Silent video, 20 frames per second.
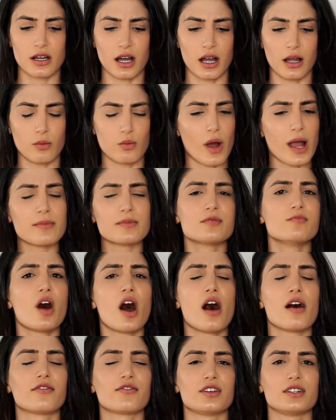I wiped them
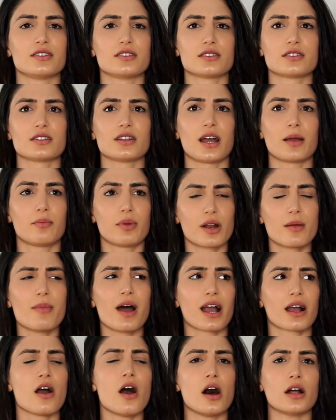off and I put them
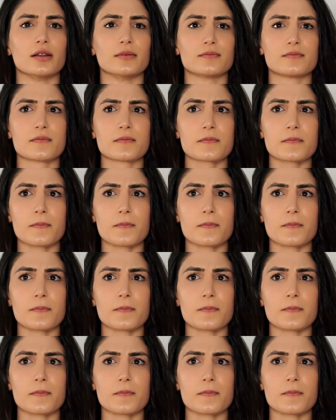back on,